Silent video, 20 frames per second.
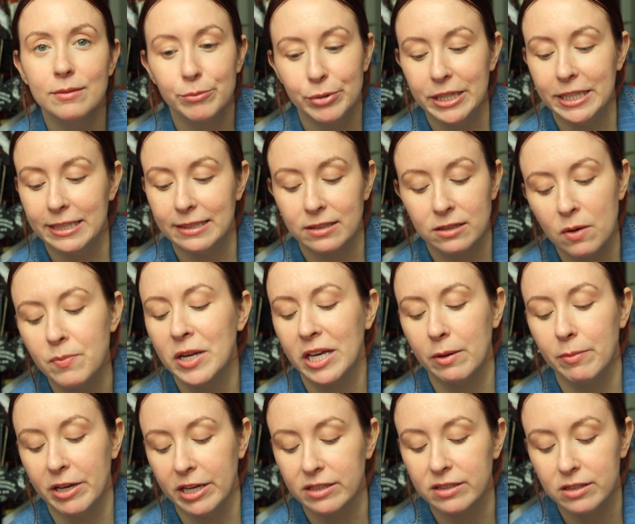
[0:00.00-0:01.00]
Please, somebody
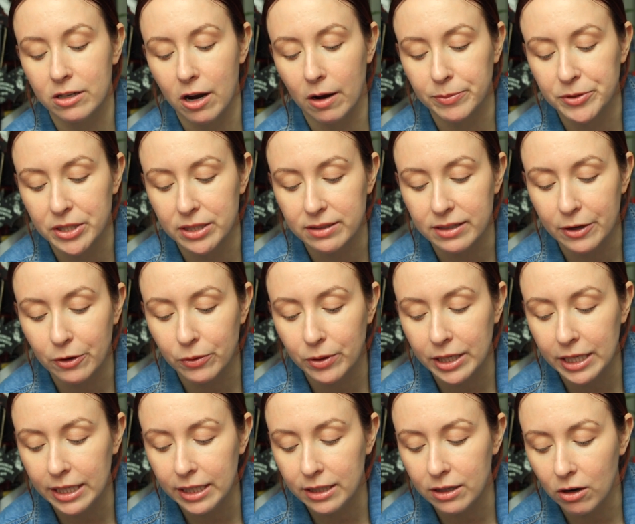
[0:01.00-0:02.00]
give me a synopsis. I don't
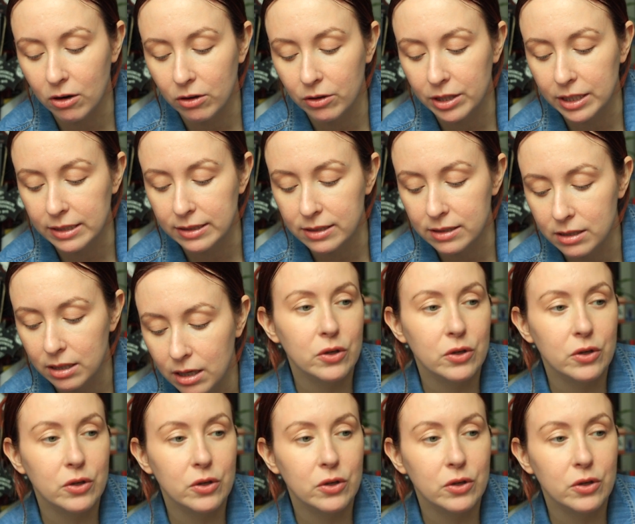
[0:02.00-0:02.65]
need all this.